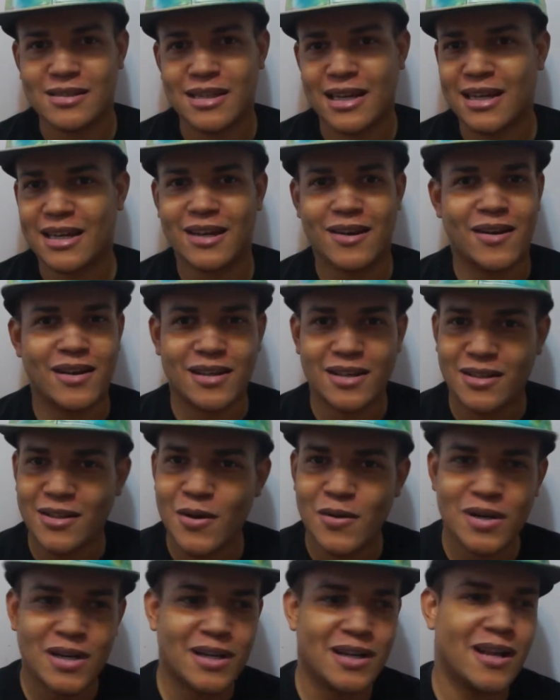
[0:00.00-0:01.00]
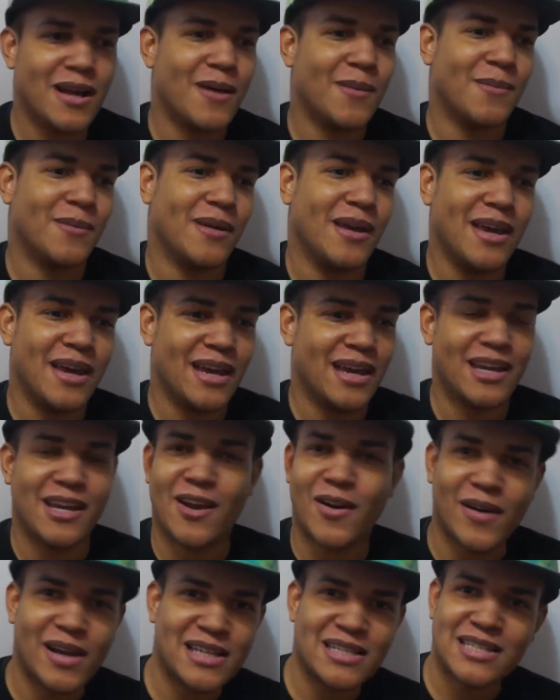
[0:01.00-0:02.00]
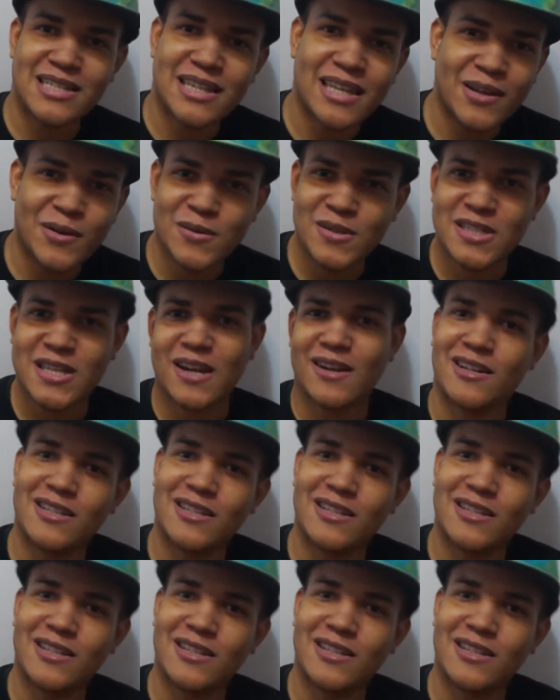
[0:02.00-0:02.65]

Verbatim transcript: Like, you know, I loaded it up, you know, his thing was there,